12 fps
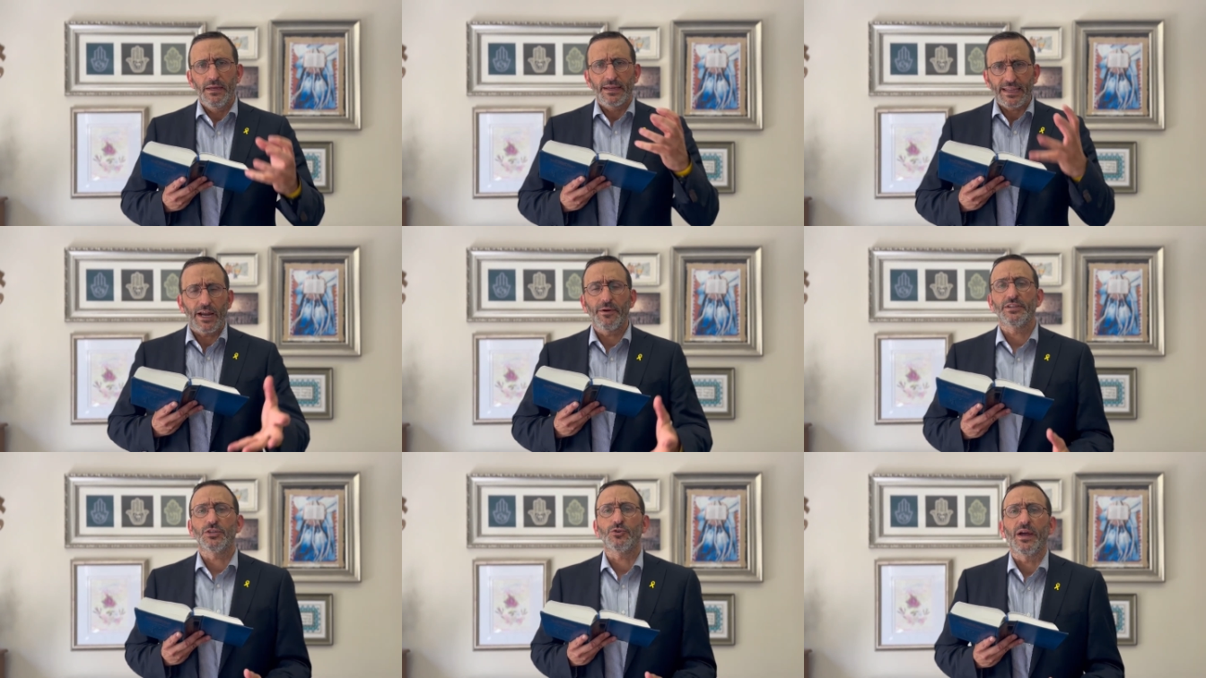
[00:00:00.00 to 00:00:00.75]

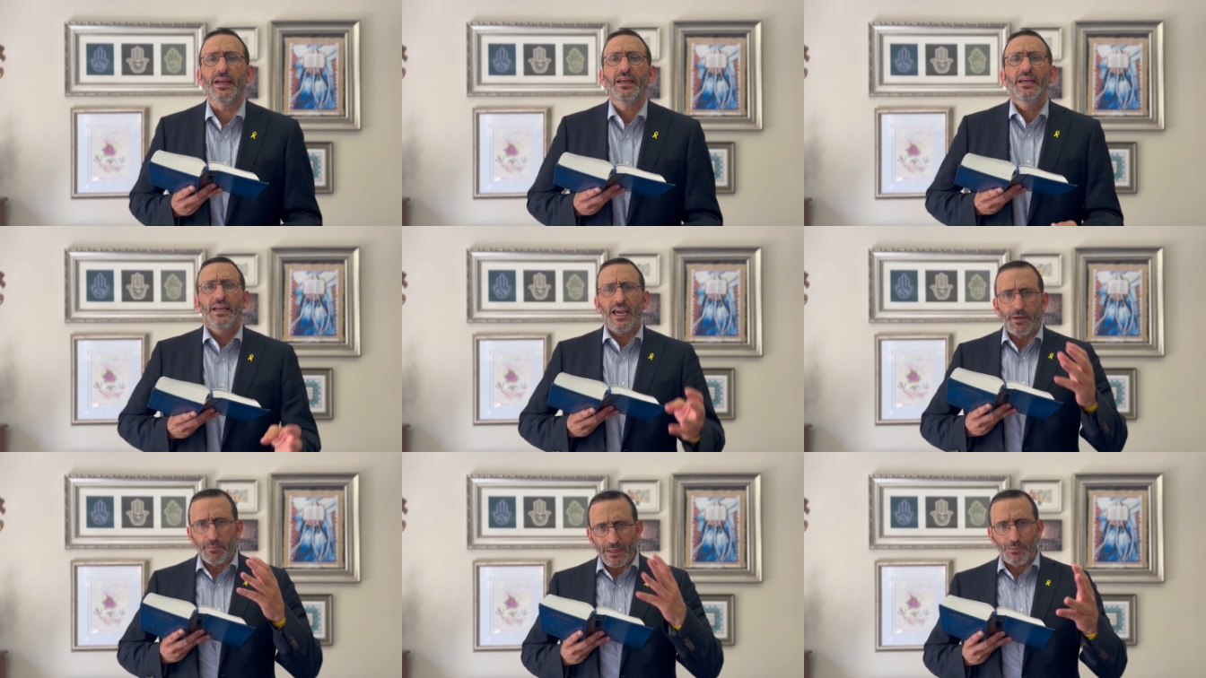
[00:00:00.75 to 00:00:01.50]
character trait,
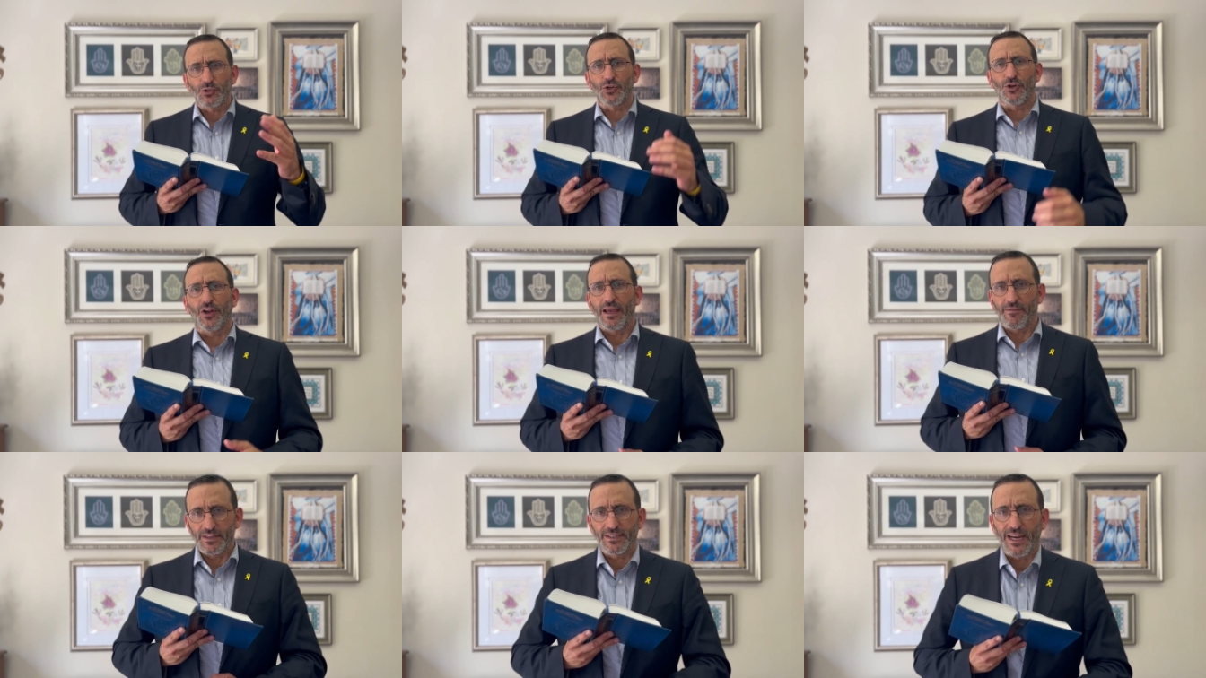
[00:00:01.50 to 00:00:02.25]
and people should not have
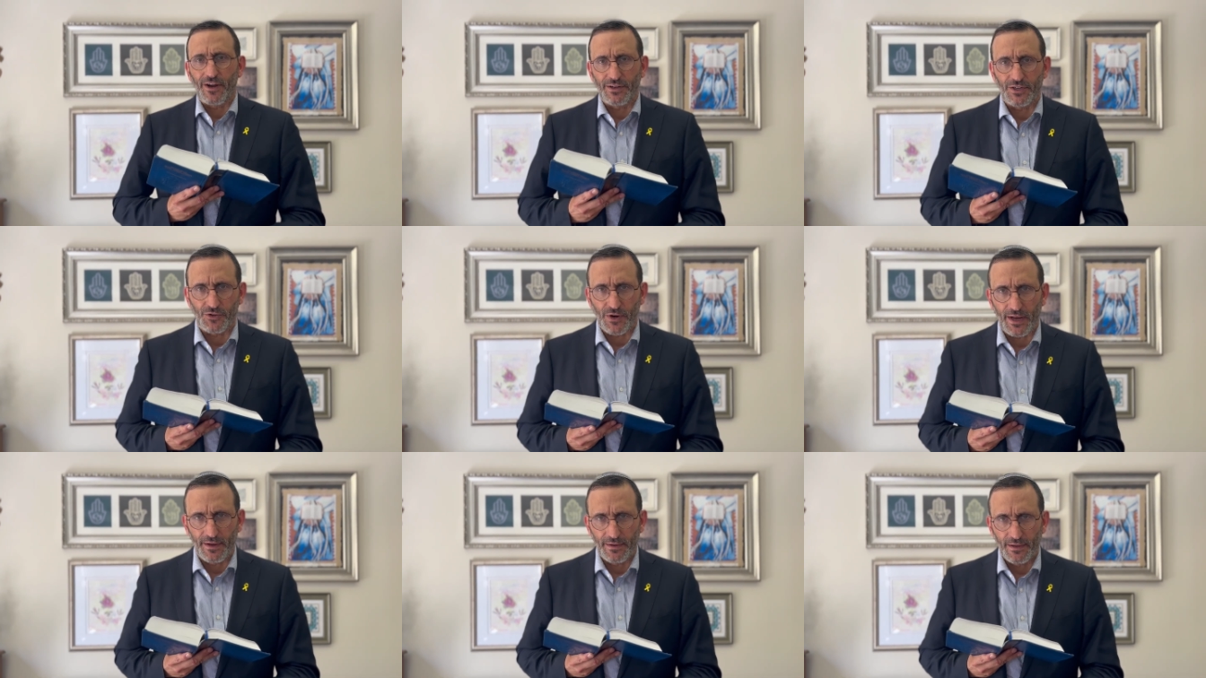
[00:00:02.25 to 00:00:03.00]
this character trait.
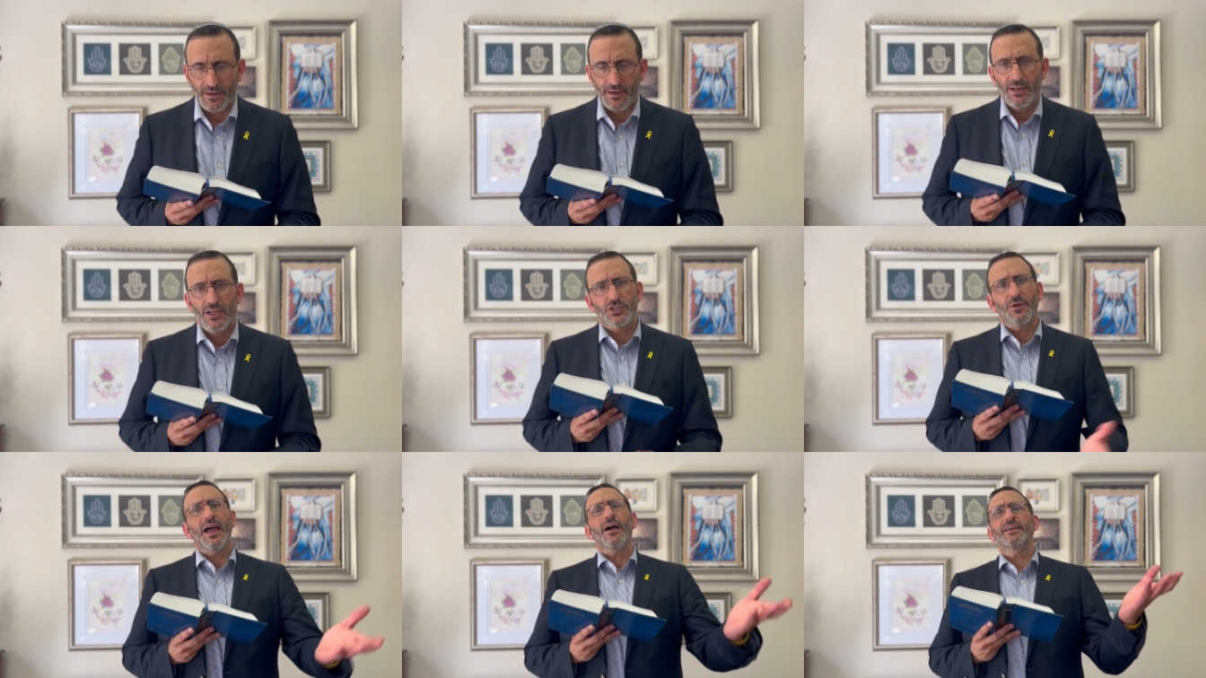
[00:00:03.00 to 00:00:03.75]
So
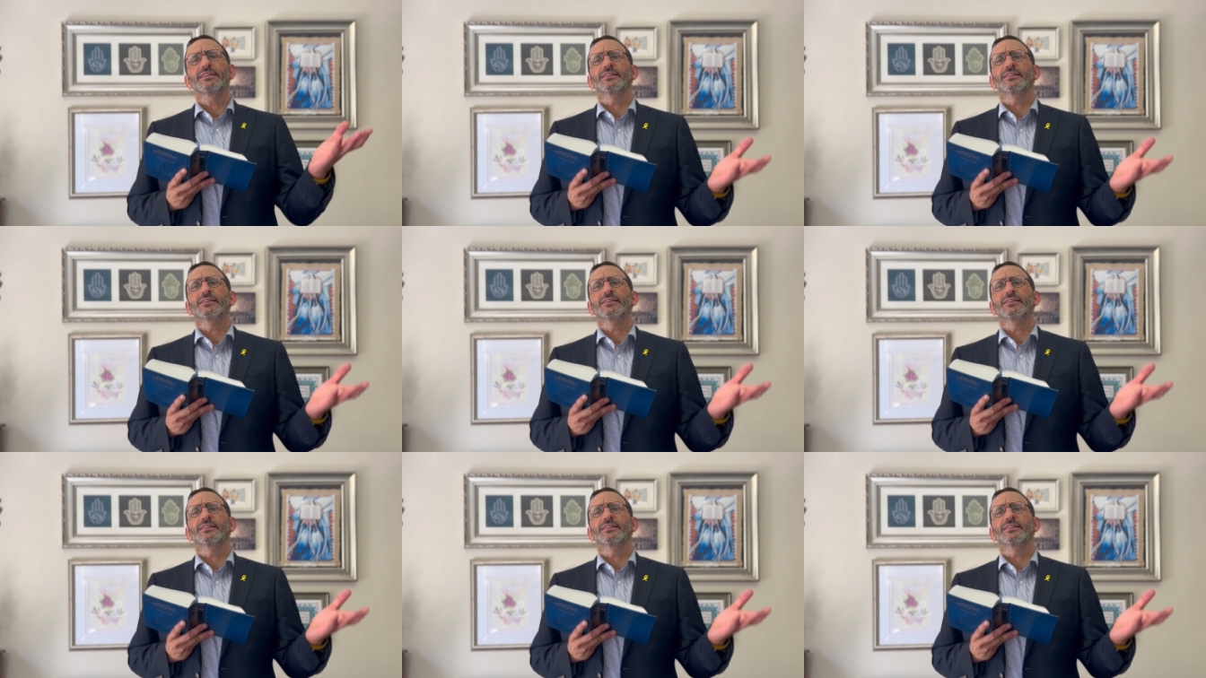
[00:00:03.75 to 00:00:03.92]
how is